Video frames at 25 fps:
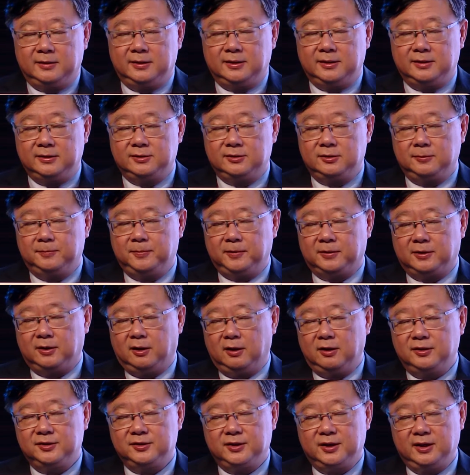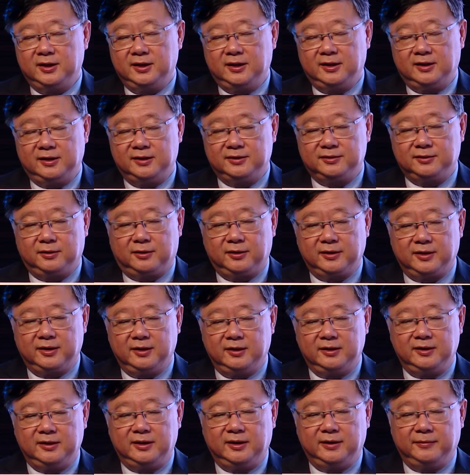histopathologically and
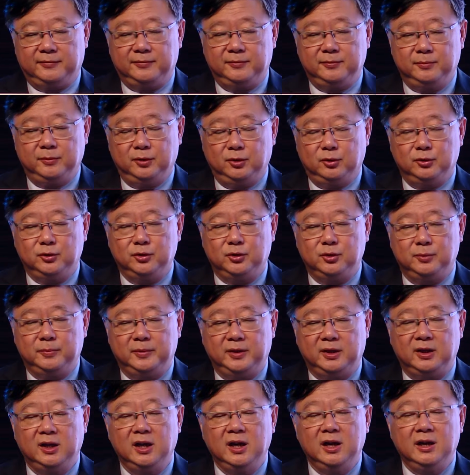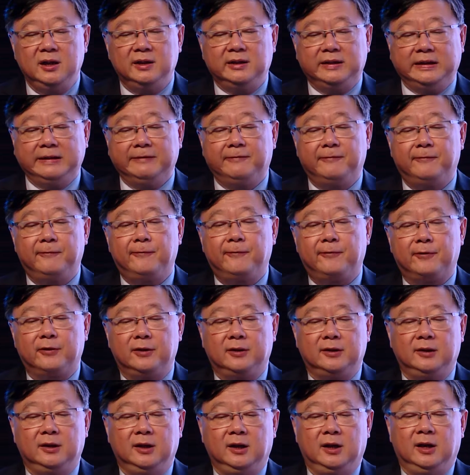historically, they have known to be
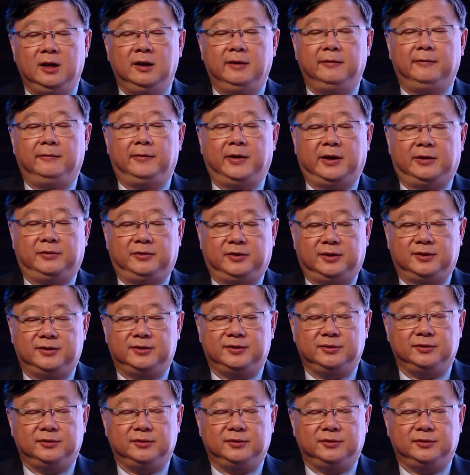different variants.